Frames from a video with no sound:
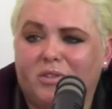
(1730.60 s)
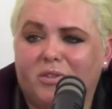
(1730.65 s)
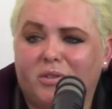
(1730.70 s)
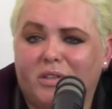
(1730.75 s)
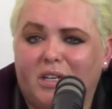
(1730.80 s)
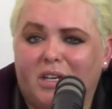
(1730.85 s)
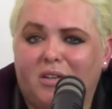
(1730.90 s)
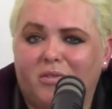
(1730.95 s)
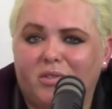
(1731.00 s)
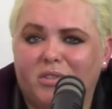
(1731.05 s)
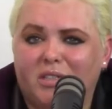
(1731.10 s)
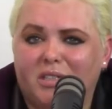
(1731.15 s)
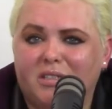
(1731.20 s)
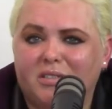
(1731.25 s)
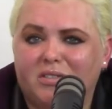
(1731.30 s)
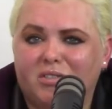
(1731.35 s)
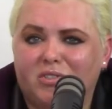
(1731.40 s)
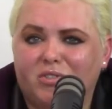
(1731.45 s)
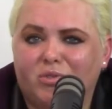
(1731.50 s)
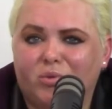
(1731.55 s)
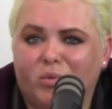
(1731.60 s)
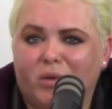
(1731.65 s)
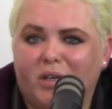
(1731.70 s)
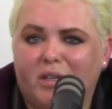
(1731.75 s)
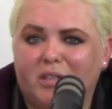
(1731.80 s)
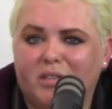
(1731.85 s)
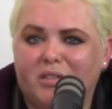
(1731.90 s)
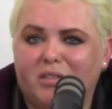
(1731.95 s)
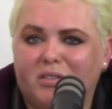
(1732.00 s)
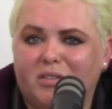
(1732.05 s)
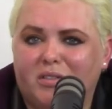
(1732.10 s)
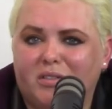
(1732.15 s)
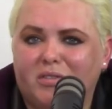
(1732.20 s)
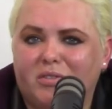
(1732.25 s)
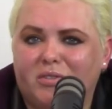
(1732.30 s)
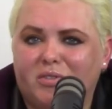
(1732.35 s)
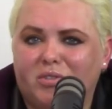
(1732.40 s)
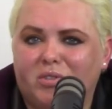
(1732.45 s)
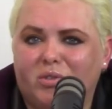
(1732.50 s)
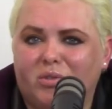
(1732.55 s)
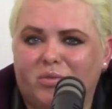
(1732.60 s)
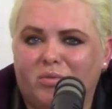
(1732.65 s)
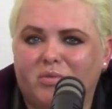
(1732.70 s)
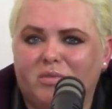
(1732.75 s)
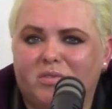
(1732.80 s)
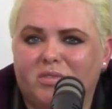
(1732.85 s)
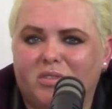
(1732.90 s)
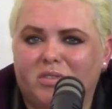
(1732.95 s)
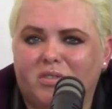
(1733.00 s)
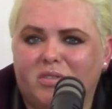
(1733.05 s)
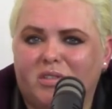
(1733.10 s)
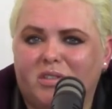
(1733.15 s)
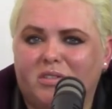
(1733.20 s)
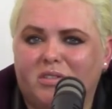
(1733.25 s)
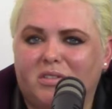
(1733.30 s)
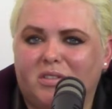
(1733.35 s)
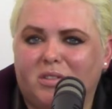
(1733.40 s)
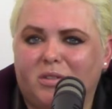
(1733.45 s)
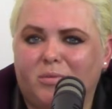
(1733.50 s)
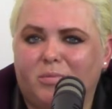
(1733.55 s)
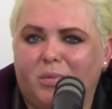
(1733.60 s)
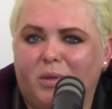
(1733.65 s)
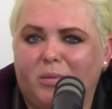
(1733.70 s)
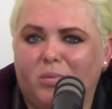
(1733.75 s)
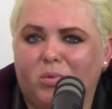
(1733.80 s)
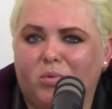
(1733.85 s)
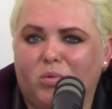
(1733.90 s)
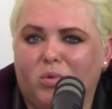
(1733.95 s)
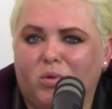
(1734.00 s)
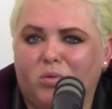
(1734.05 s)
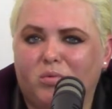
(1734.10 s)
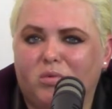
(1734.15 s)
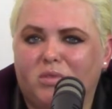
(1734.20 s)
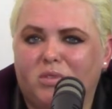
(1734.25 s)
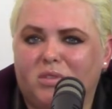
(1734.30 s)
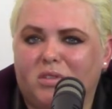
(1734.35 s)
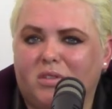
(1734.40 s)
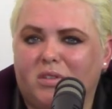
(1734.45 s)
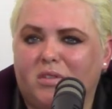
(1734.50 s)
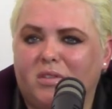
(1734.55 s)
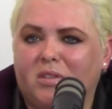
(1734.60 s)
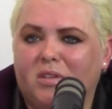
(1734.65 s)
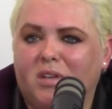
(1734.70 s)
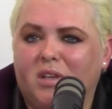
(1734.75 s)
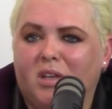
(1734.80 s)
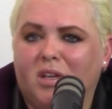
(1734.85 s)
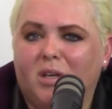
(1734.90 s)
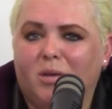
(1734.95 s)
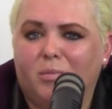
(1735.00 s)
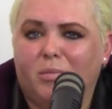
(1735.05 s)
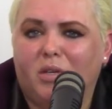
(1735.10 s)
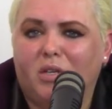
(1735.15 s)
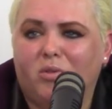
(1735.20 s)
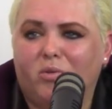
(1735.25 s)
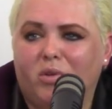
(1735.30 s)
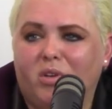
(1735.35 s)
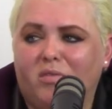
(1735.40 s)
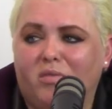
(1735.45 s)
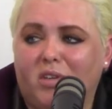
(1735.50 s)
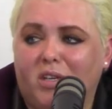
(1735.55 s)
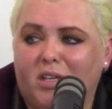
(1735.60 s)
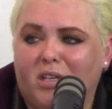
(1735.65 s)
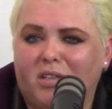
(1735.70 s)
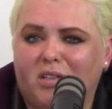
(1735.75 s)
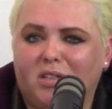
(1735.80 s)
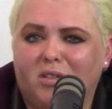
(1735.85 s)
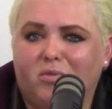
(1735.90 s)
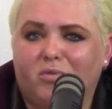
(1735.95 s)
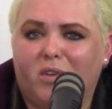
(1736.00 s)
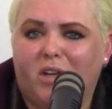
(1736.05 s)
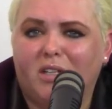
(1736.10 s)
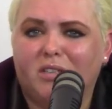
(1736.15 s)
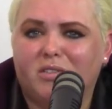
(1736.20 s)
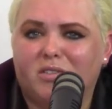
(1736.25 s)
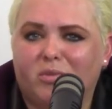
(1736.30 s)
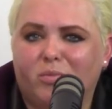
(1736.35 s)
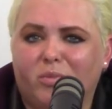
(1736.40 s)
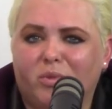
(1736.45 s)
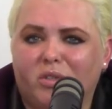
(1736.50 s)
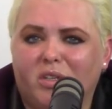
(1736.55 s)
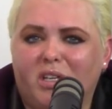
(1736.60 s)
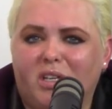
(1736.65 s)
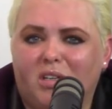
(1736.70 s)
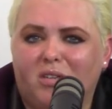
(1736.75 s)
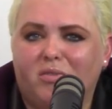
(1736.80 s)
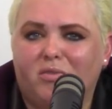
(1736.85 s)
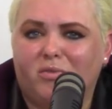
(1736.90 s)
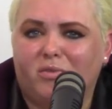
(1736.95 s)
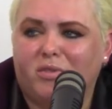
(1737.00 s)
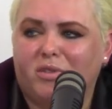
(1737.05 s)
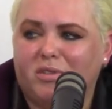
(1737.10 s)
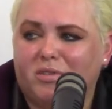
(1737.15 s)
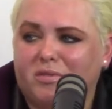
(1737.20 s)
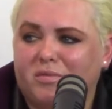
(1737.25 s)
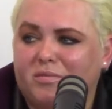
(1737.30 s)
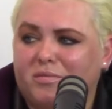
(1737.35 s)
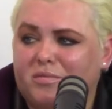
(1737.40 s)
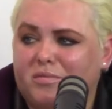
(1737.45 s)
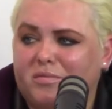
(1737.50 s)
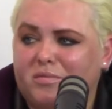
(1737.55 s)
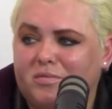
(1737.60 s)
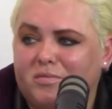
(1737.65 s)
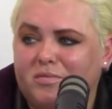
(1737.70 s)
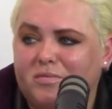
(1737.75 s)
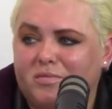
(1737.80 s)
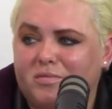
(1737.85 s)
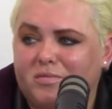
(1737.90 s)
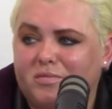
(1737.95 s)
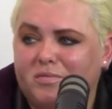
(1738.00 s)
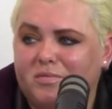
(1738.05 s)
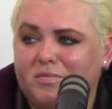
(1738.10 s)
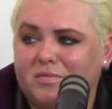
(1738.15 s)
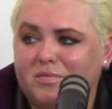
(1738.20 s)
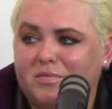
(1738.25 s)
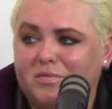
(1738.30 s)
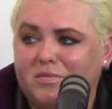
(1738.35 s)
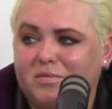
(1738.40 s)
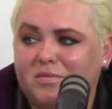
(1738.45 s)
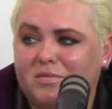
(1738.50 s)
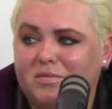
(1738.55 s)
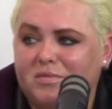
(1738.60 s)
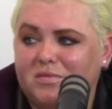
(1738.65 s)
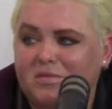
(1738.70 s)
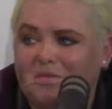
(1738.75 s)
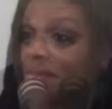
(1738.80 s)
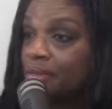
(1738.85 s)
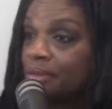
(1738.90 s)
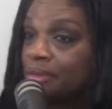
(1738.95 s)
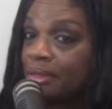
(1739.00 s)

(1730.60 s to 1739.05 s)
they'll get everything situated uh, soon so that uh, people won't uh, be grieving and they'll find some relief. Uh, well, let's see.